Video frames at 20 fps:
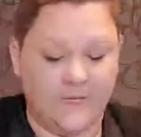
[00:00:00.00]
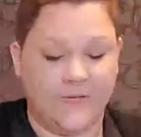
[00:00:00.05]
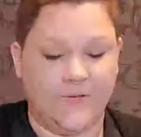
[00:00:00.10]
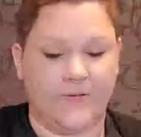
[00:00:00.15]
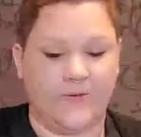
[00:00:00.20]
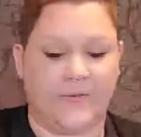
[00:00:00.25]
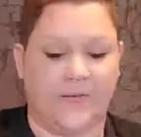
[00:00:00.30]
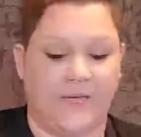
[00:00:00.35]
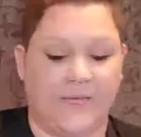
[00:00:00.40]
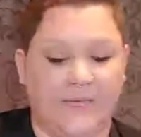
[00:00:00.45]

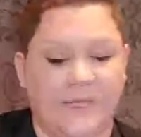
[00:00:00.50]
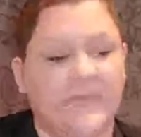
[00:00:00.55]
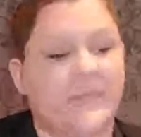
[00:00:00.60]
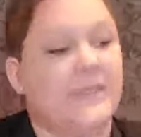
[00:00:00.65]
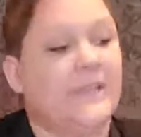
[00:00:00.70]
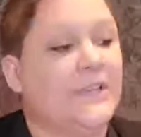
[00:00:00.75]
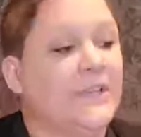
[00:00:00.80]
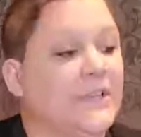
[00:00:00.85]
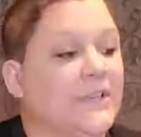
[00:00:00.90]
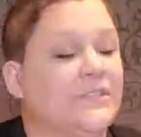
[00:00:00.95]
Okay,
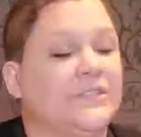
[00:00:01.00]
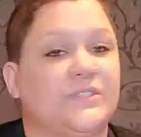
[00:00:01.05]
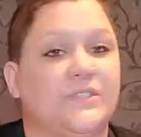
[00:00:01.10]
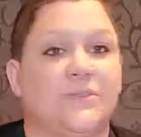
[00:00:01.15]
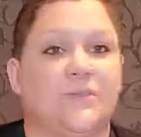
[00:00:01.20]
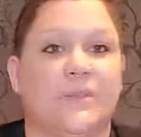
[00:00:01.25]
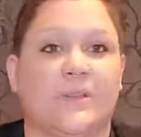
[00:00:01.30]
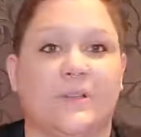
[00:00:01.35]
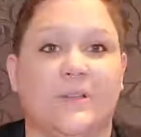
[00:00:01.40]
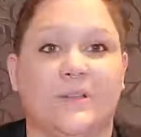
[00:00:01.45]
so
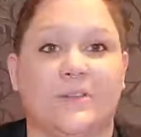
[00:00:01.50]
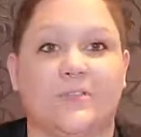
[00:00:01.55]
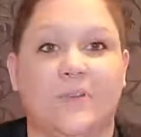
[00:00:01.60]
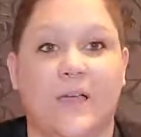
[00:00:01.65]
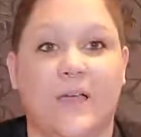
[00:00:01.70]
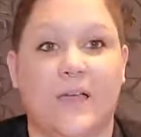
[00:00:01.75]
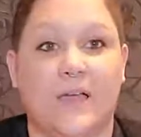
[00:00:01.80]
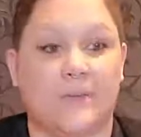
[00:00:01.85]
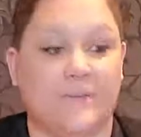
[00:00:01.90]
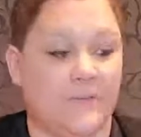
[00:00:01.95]
we are going to
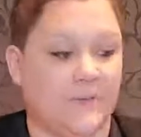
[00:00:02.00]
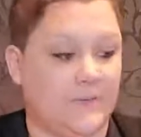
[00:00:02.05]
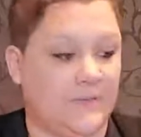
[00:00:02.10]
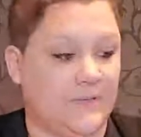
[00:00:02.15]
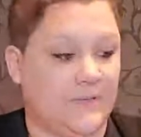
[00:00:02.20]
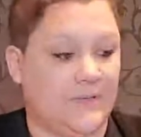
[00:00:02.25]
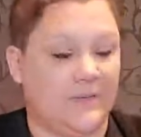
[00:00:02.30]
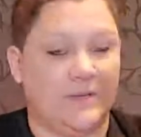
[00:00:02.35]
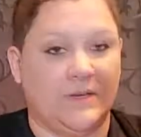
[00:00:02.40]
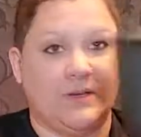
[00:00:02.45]
grab
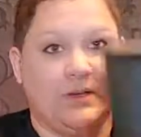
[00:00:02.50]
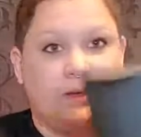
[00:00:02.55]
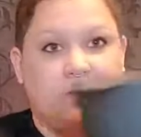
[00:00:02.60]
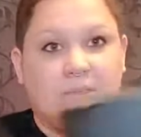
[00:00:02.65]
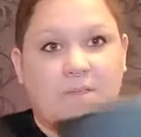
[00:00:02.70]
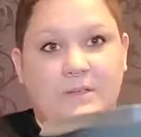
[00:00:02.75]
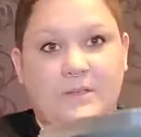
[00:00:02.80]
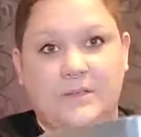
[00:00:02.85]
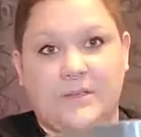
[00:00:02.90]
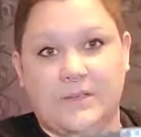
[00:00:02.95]

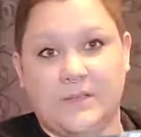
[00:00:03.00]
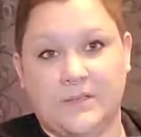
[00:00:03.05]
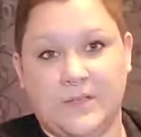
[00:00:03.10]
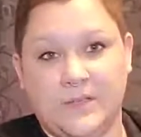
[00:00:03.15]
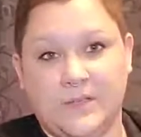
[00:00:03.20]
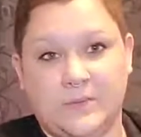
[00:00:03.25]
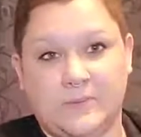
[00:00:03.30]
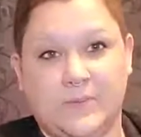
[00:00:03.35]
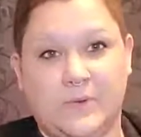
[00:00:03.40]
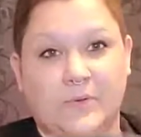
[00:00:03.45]

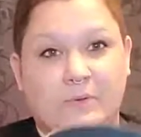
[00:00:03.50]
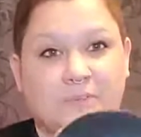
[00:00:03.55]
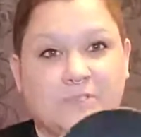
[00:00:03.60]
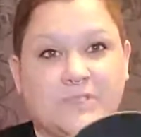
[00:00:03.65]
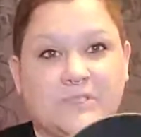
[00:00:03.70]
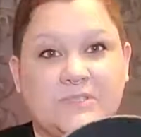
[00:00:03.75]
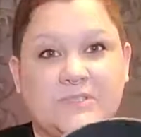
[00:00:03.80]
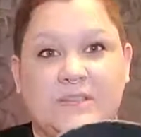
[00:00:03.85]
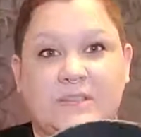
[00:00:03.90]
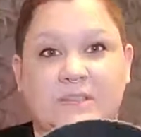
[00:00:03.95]
another bowl,
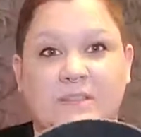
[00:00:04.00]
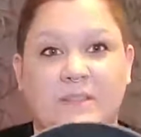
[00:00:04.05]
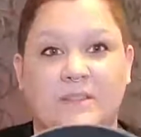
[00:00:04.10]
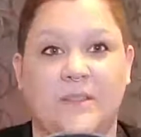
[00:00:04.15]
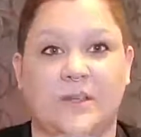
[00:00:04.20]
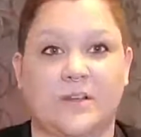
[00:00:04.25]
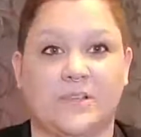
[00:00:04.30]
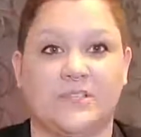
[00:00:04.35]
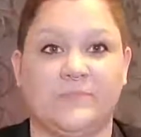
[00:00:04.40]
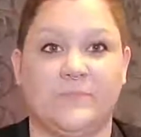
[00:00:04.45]
just any
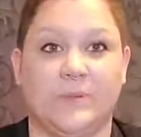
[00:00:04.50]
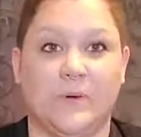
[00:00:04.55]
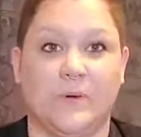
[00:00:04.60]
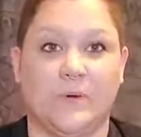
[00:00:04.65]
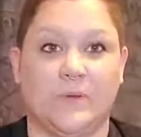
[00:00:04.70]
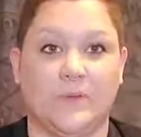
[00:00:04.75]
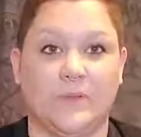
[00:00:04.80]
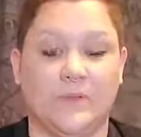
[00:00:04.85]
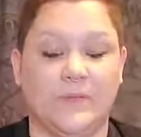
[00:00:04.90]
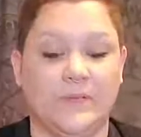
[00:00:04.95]
large
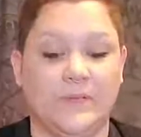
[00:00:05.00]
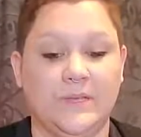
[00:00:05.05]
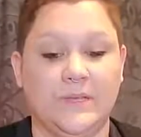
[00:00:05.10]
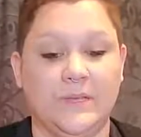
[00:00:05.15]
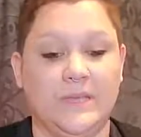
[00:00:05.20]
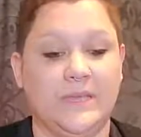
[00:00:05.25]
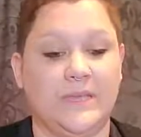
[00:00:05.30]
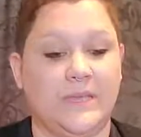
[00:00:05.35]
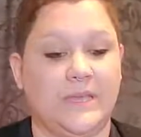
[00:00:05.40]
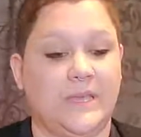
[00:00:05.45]
bowl,
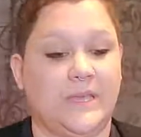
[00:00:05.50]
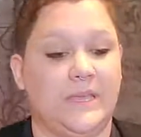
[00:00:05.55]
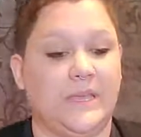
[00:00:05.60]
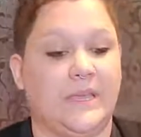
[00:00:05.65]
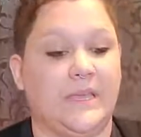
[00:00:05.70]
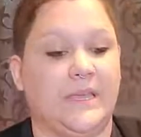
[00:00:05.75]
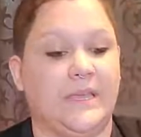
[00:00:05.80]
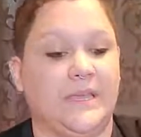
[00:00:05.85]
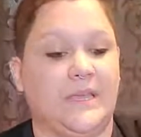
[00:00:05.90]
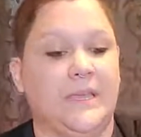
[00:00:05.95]

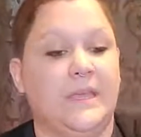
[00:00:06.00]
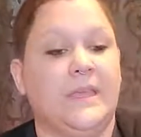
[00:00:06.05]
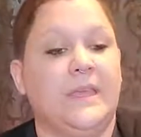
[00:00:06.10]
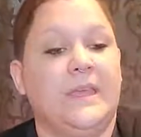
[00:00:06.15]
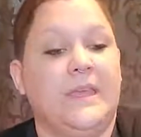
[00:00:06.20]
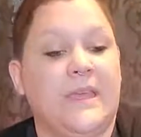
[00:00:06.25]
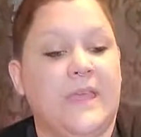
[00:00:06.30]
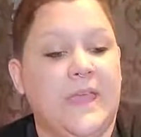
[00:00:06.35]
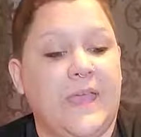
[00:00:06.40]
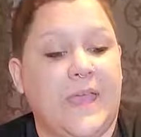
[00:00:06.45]
and
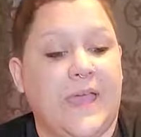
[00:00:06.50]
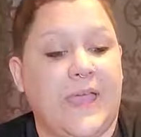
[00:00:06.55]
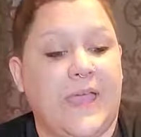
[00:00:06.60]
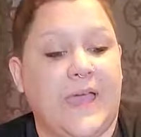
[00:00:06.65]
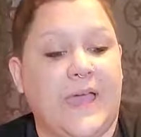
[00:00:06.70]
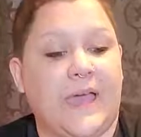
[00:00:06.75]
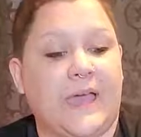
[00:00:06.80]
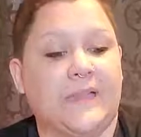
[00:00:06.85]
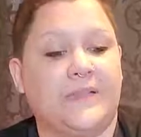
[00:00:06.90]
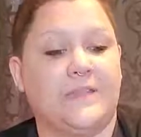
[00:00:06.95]

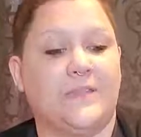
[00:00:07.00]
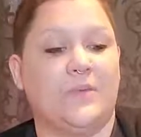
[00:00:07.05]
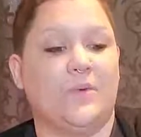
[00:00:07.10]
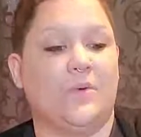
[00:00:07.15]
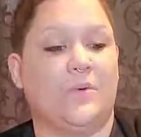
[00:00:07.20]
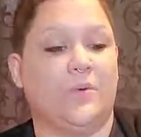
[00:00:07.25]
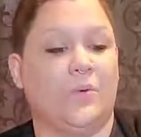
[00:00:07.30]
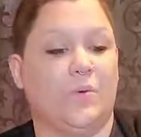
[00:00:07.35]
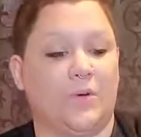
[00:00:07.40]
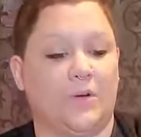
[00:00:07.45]
add
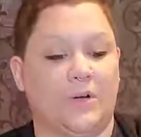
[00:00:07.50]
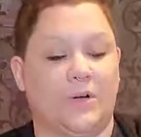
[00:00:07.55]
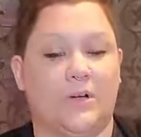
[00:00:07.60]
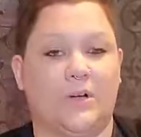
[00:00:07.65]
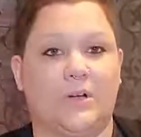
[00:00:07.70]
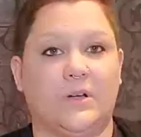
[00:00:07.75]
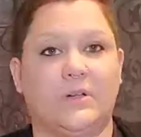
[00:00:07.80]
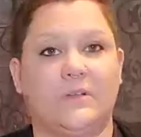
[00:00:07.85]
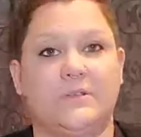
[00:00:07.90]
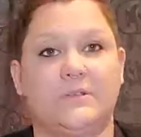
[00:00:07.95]

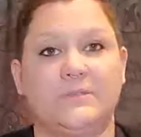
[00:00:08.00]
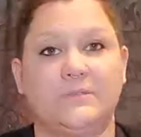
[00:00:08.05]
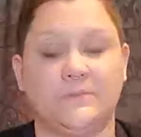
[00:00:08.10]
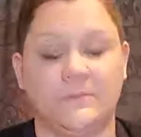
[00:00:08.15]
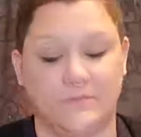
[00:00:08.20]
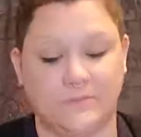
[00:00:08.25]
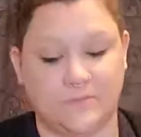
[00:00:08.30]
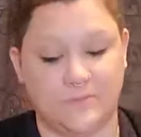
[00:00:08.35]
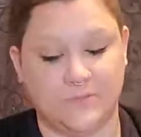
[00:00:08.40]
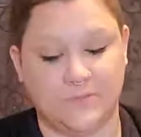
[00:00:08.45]
your
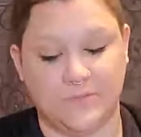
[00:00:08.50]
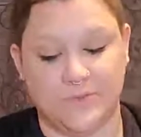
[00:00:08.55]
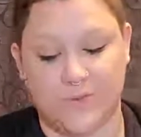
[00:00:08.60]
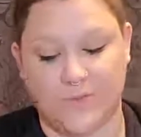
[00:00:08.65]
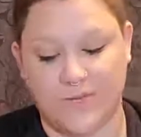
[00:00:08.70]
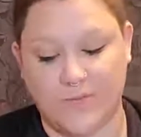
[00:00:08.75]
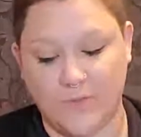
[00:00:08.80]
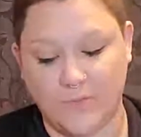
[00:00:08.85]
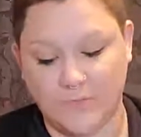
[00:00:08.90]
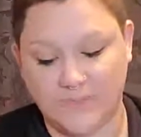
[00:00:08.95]
quick
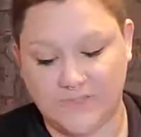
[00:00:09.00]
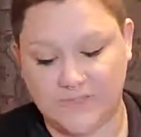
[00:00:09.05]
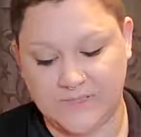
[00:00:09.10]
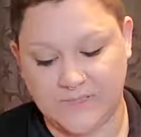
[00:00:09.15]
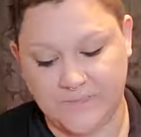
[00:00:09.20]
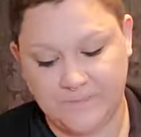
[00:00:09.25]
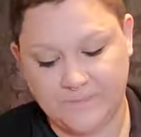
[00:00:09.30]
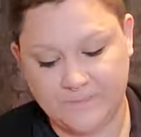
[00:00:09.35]
oats.